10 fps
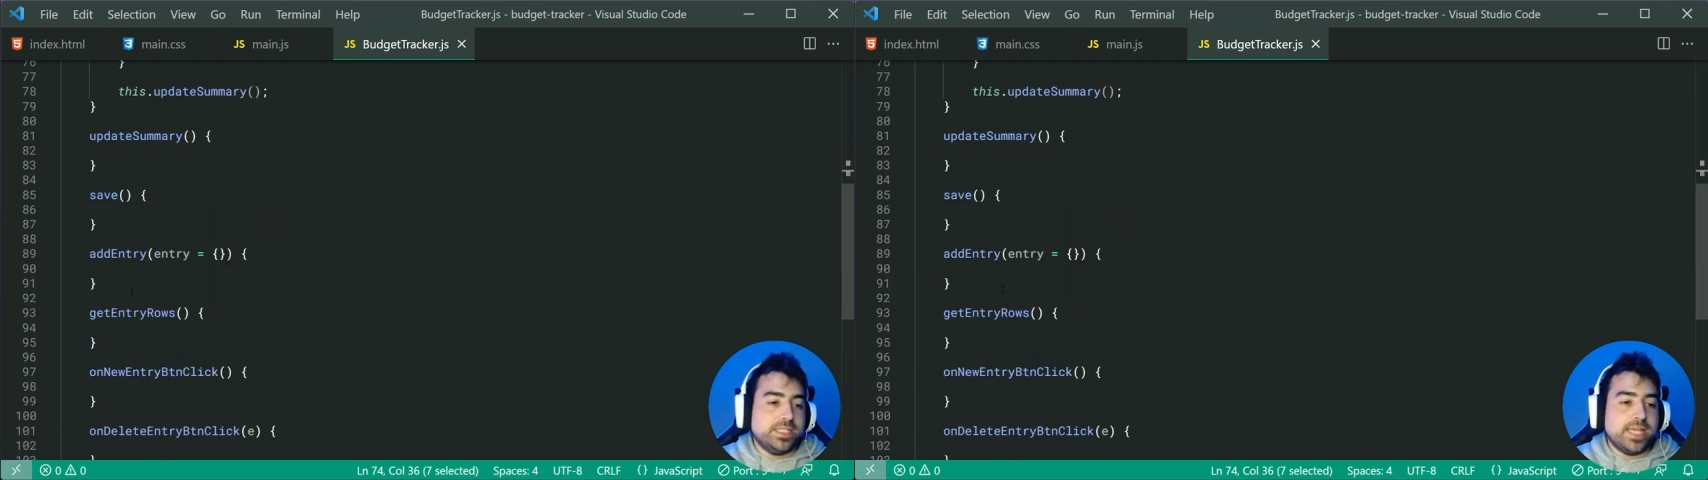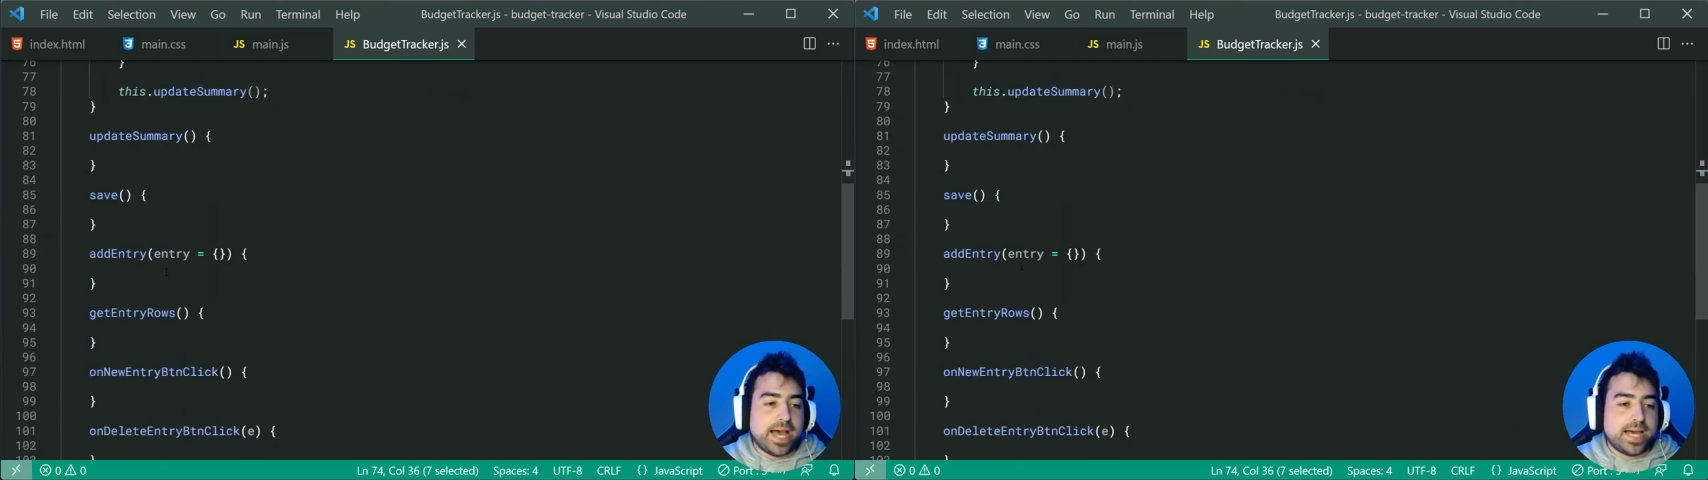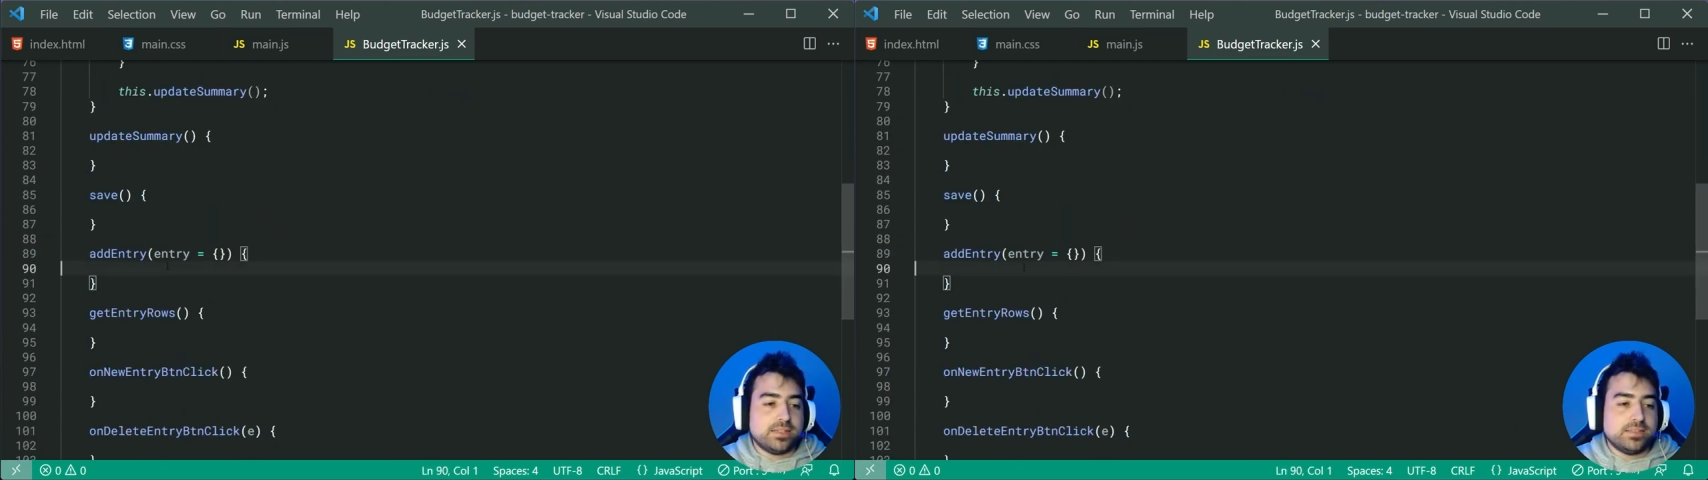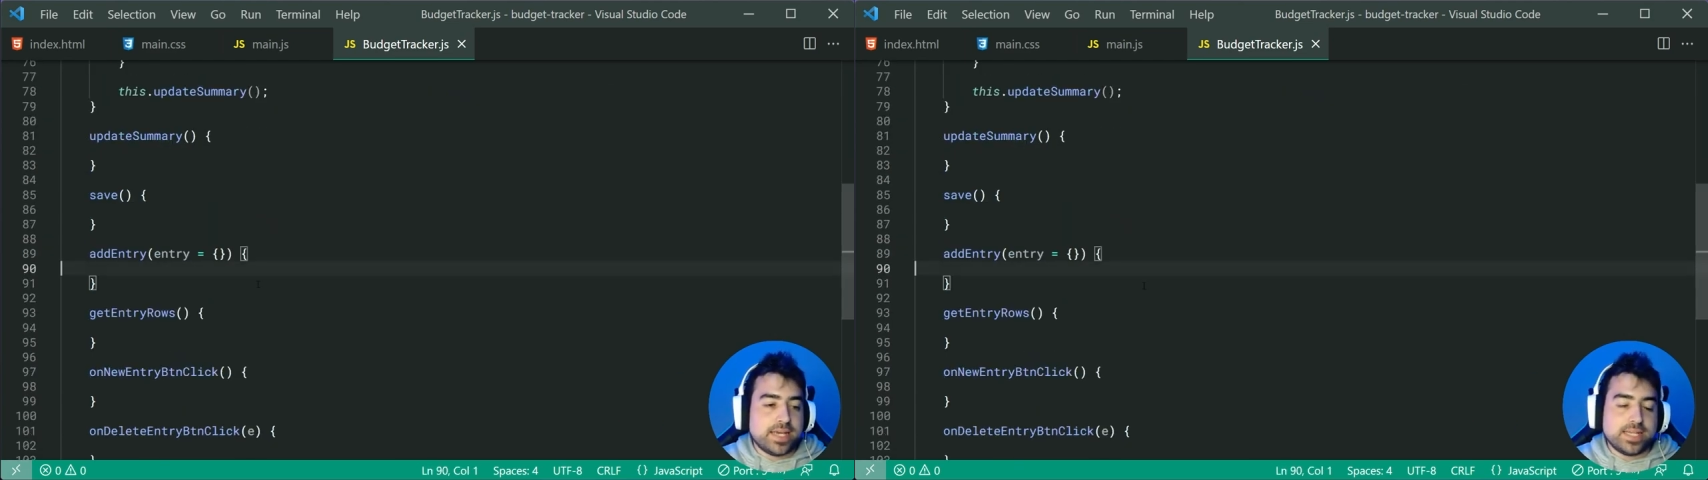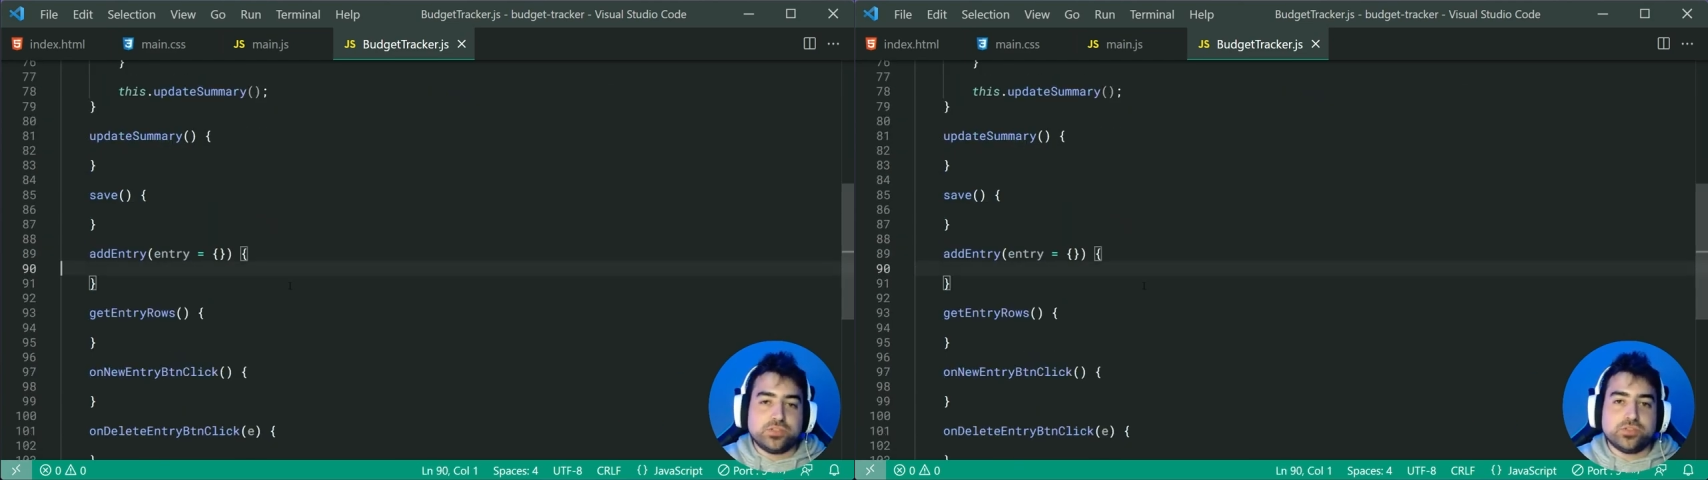the add
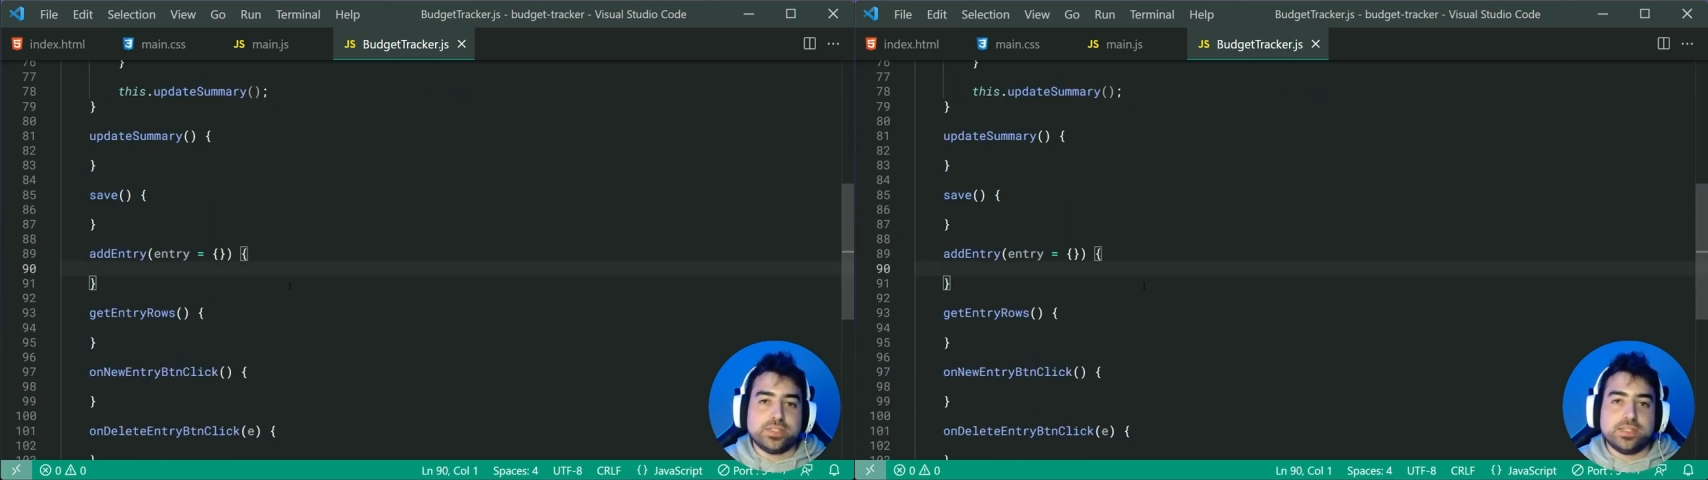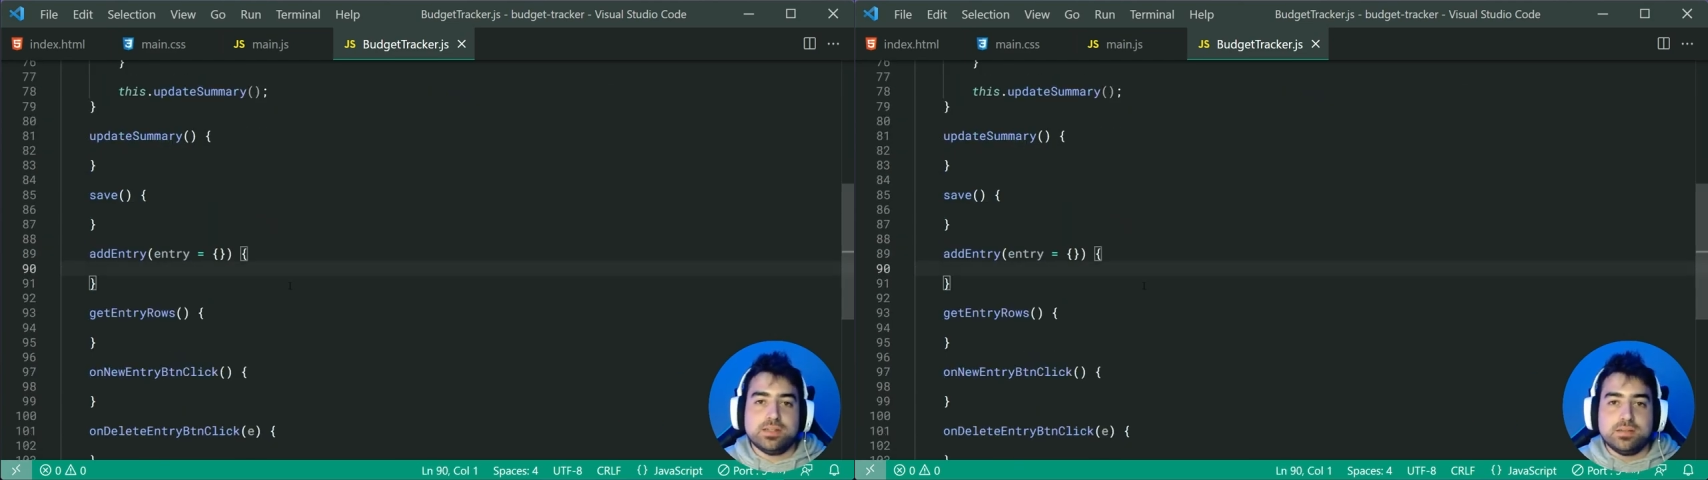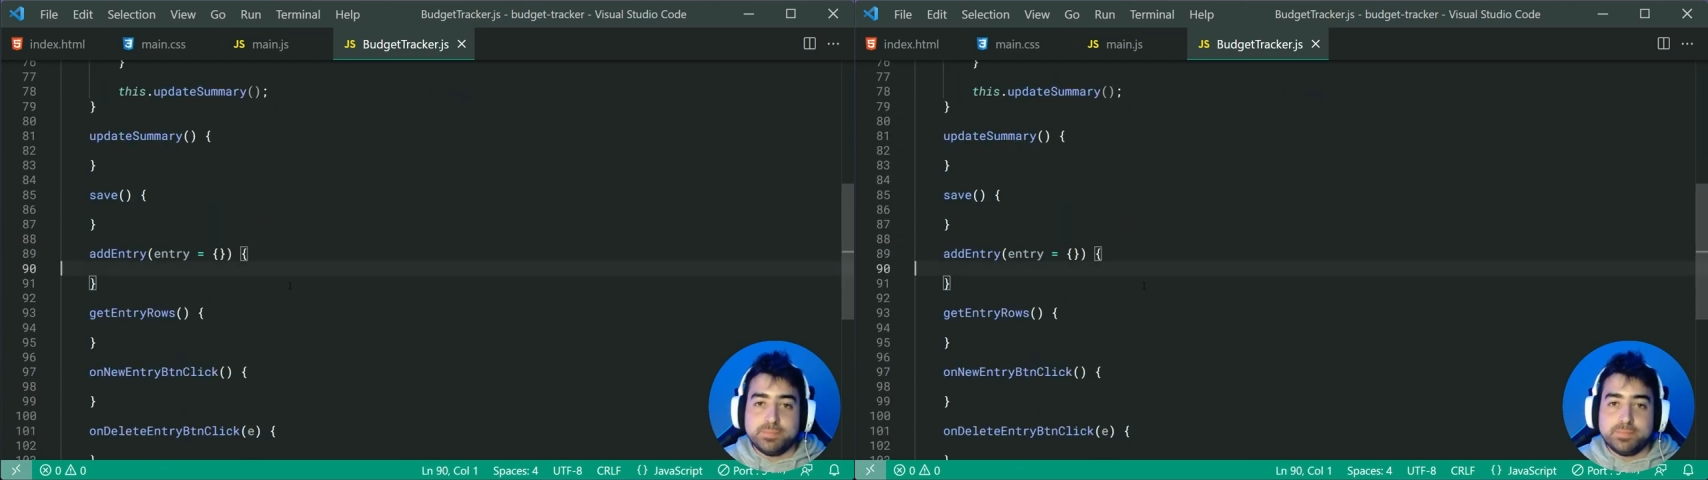entry